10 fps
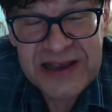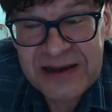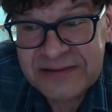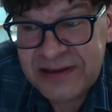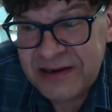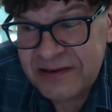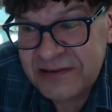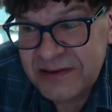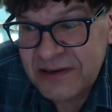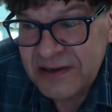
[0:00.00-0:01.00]
out
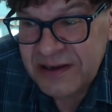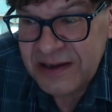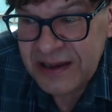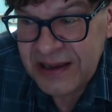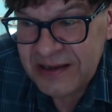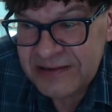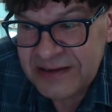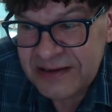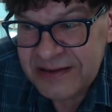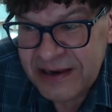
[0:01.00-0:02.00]
there, and
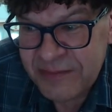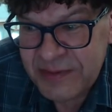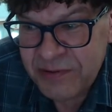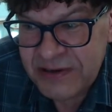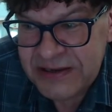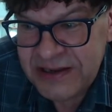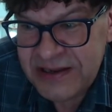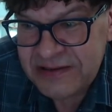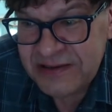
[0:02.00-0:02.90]
uh, that'll be pretty neat